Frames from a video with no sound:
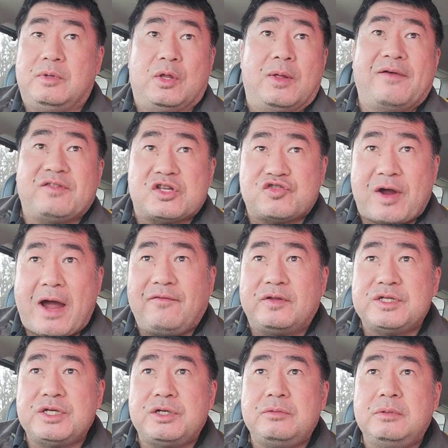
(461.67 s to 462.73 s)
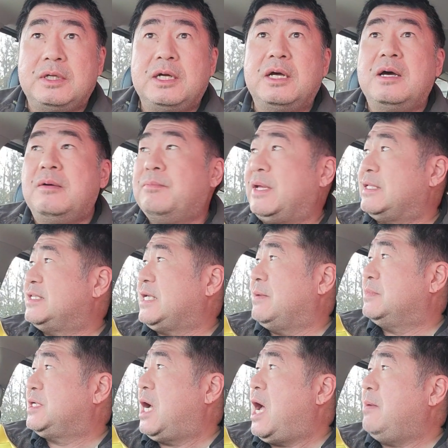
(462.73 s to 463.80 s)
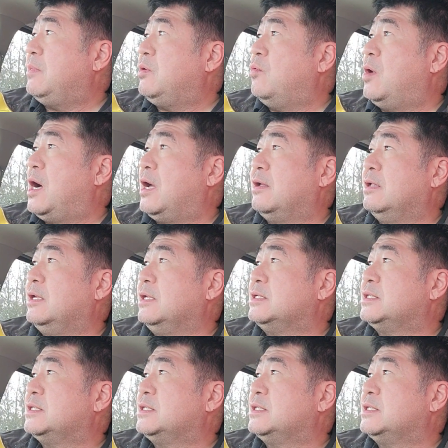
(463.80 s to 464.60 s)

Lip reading: you don't have to travel to, but at the same time, you want